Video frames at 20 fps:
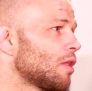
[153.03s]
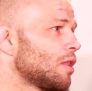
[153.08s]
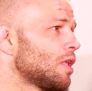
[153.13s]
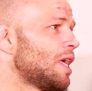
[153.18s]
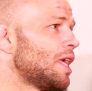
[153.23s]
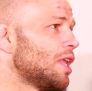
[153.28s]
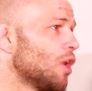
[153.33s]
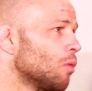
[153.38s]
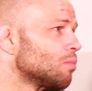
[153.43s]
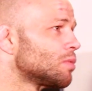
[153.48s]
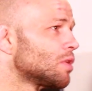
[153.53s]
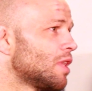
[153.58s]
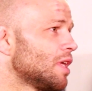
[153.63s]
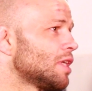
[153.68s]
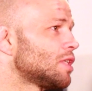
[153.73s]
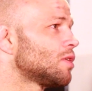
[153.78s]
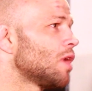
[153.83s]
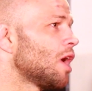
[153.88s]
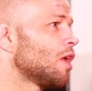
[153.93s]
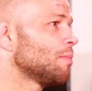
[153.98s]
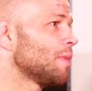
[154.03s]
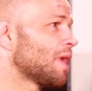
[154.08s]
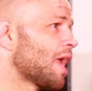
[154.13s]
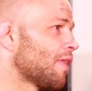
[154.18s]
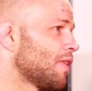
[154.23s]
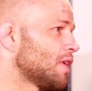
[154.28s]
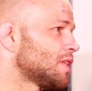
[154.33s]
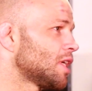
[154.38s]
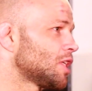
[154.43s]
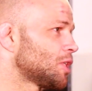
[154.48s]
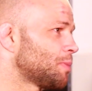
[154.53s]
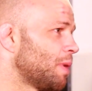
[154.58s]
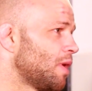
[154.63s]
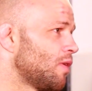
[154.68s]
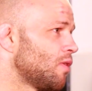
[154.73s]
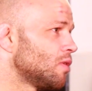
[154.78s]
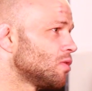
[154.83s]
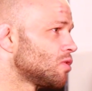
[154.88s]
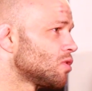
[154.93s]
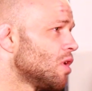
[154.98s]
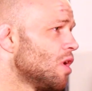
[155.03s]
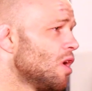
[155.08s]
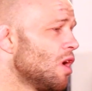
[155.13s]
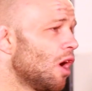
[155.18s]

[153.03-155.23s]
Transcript: of lead up to this to help me get this experience,